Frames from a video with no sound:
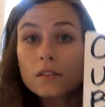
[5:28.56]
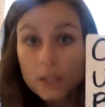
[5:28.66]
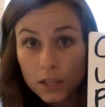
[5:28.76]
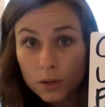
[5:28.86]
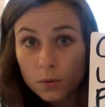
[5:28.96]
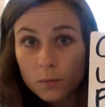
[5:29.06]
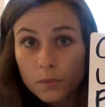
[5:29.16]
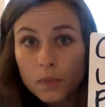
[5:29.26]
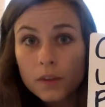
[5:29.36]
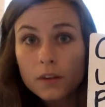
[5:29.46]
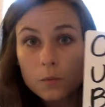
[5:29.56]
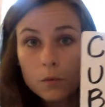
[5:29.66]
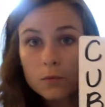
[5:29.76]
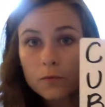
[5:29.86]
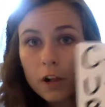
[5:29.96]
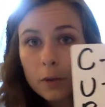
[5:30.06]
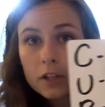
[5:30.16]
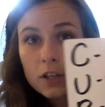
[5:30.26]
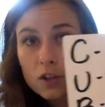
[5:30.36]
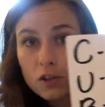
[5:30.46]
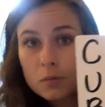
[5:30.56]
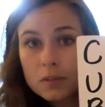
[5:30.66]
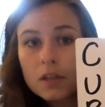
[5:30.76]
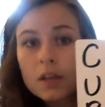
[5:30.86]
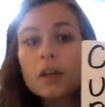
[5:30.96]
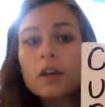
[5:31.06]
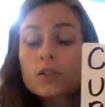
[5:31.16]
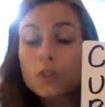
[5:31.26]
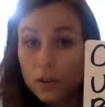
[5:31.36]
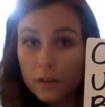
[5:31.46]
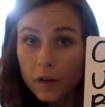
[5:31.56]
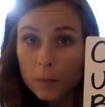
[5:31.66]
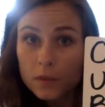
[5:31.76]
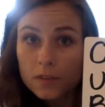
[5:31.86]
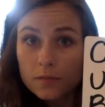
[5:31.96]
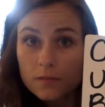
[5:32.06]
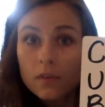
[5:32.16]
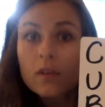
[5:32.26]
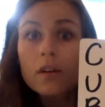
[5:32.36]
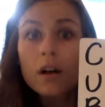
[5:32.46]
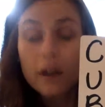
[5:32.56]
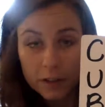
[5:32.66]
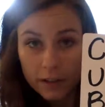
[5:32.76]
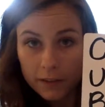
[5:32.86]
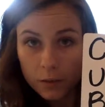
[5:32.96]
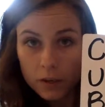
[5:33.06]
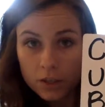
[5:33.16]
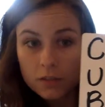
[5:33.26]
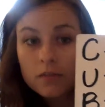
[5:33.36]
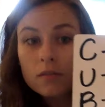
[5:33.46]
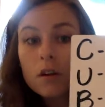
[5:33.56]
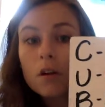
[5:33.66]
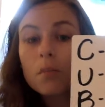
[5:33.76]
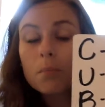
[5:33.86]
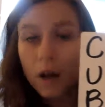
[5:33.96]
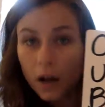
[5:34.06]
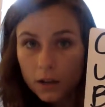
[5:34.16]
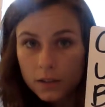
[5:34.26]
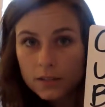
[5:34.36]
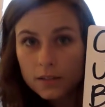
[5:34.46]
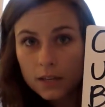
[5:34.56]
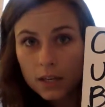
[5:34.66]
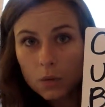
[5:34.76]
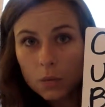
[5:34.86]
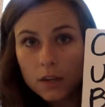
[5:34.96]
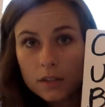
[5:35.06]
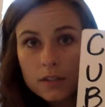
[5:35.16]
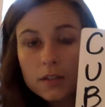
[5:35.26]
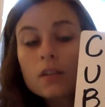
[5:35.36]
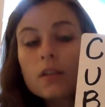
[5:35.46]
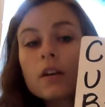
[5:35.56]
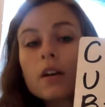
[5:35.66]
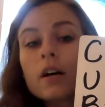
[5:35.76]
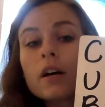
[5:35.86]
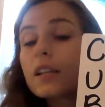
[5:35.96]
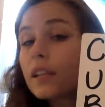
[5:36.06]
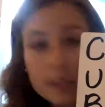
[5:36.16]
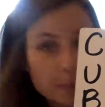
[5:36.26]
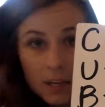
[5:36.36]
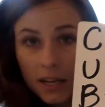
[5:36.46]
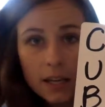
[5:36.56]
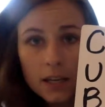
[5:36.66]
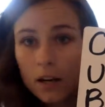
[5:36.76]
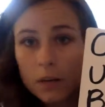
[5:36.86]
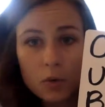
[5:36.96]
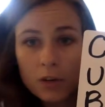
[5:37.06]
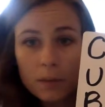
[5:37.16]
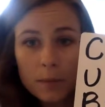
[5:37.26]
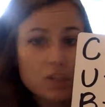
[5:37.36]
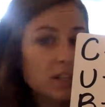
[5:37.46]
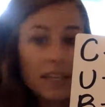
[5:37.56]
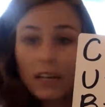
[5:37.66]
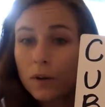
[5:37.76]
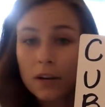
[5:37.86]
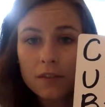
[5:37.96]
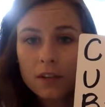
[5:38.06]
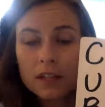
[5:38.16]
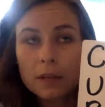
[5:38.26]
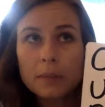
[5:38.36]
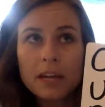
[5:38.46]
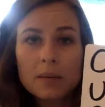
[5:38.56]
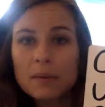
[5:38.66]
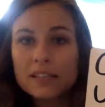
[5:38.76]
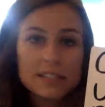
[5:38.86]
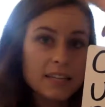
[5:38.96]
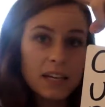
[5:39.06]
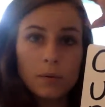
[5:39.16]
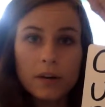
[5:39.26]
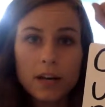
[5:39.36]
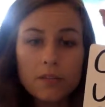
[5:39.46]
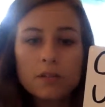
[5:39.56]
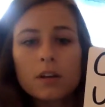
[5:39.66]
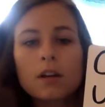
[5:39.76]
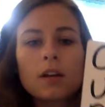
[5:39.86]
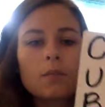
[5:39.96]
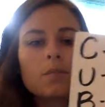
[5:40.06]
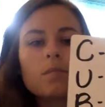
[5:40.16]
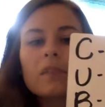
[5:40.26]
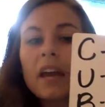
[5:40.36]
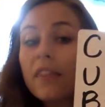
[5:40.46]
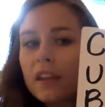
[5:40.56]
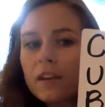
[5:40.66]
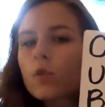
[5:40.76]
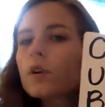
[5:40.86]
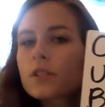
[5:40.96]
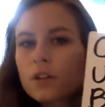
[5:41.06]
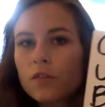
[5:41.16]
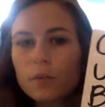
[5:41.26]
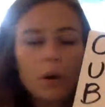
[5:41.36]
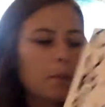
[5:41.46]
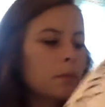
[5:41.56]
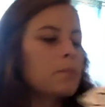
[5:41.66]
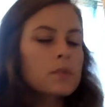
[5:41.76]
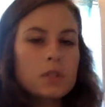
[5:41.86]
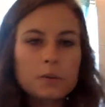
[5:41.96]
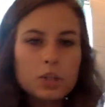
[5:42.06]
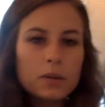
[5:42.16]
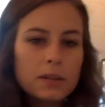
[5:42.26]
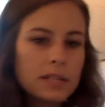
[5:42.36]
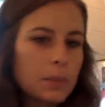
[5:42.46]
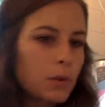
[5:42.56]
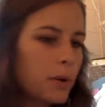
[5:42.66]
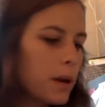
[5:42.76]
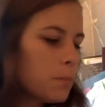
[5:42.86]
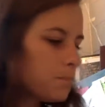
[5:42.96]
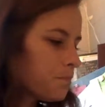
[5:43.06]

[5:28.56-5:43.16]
Q, we're following cubes. Circle the numbers, underline the question, box the keywords, eliminate unimportant information, get rid of it. Eliminate means to get rid of. And then, of course, solve the problem. So let me show you an example, okay?